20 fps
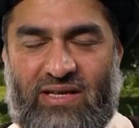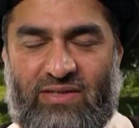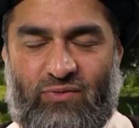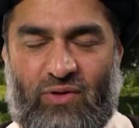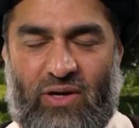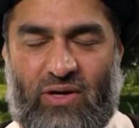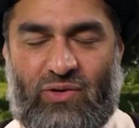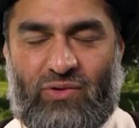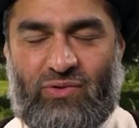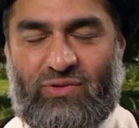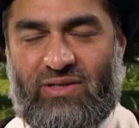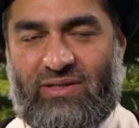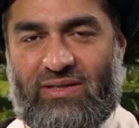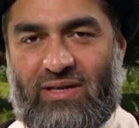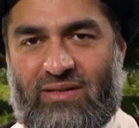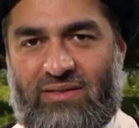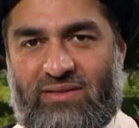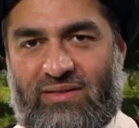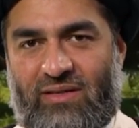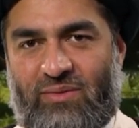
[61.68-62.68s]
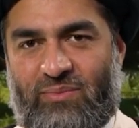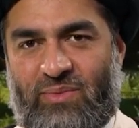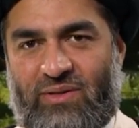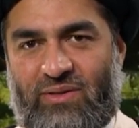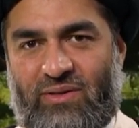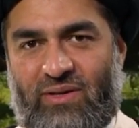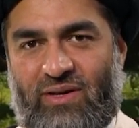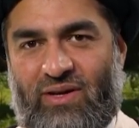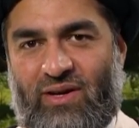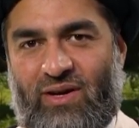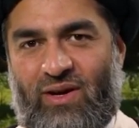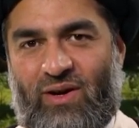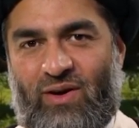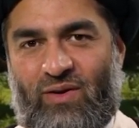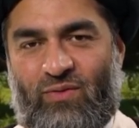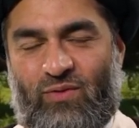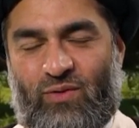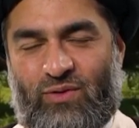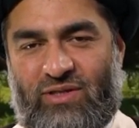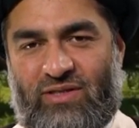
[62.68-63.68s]
as we are using that sermon
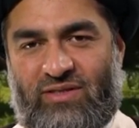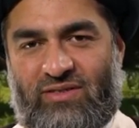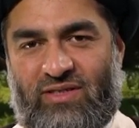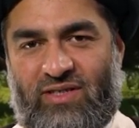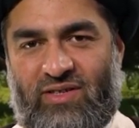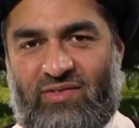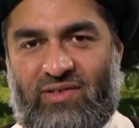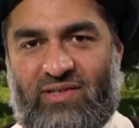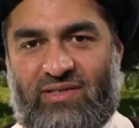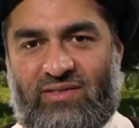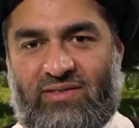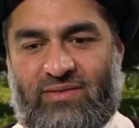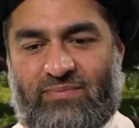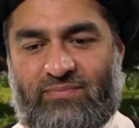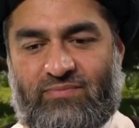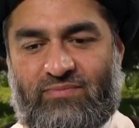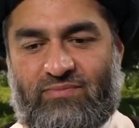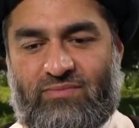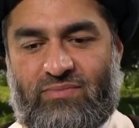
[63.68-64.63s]
for this series,